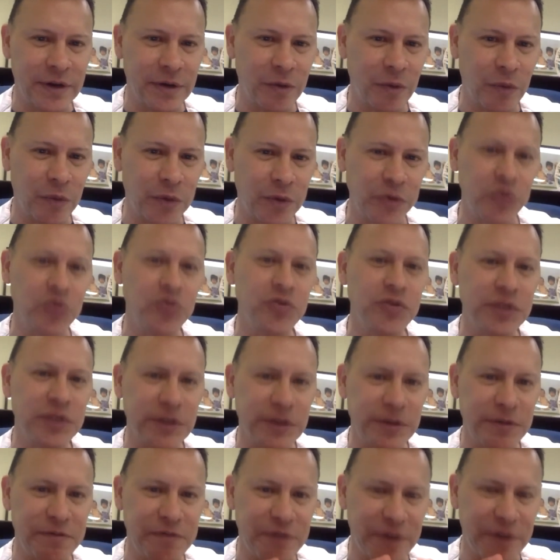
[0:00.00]
when you
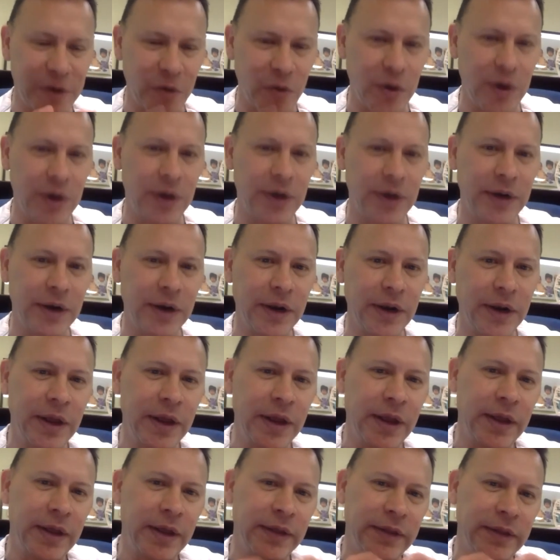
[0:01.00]
see very well
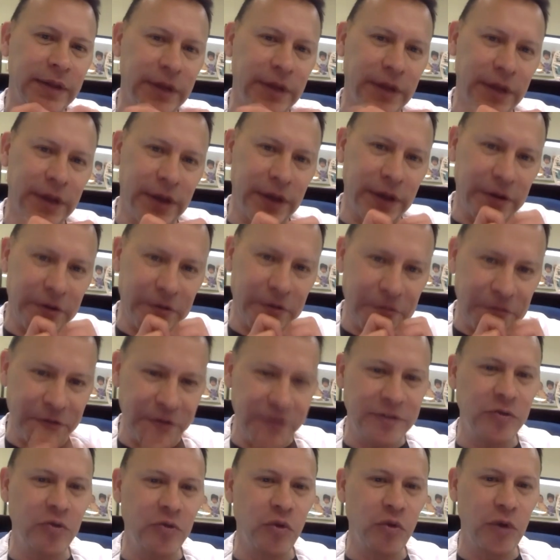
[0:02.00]
the
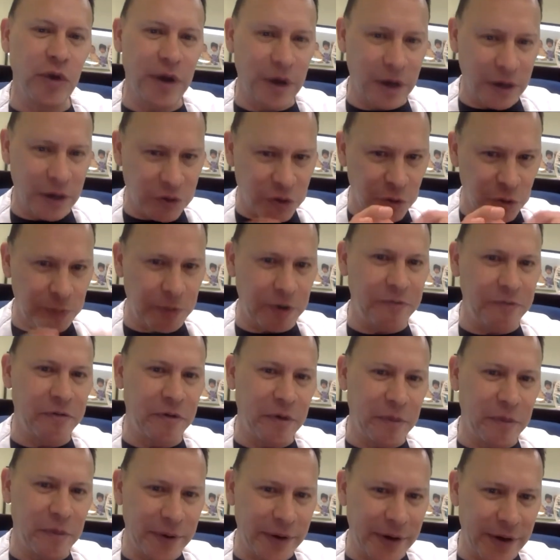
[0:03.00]
fistula and you
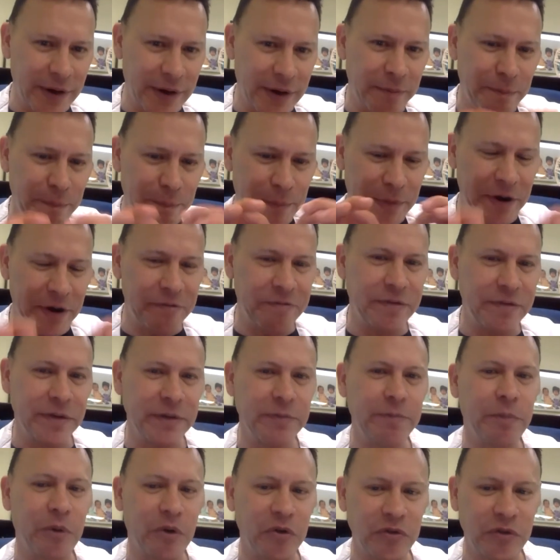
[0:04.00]
perform a
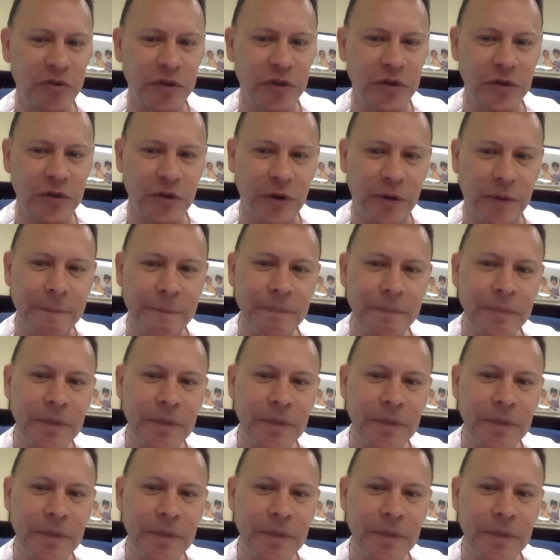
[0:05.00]
perfect procedure.